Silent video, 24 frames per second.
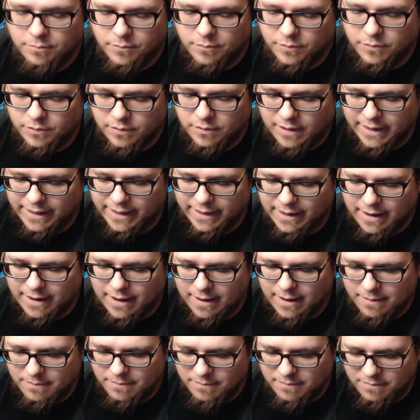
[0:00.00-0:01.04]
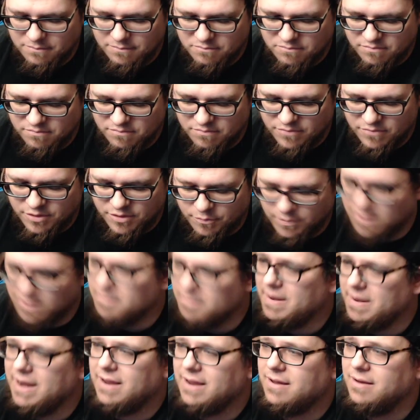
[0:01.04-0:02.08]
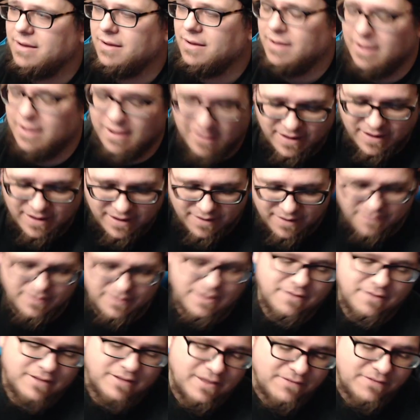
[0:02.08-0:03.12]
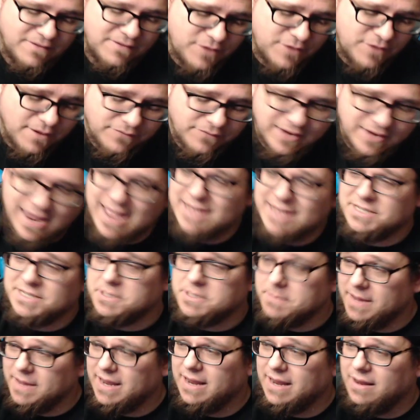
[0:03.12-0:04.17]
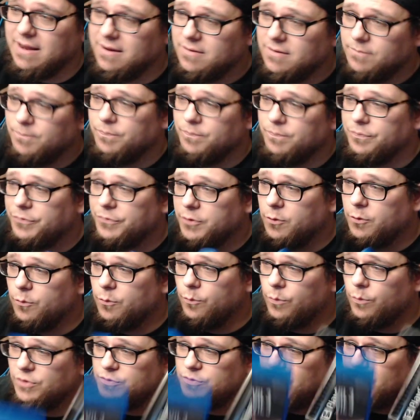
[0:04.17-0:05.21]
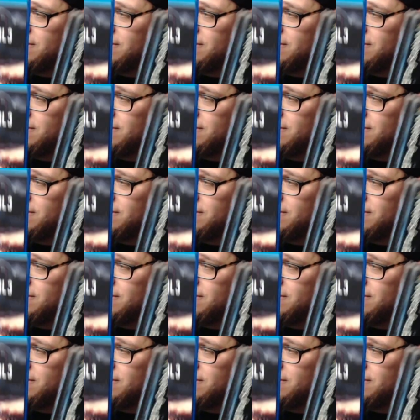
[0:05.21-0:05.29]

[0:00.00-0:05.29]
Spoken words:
like, the remake, if you have to ask me which one of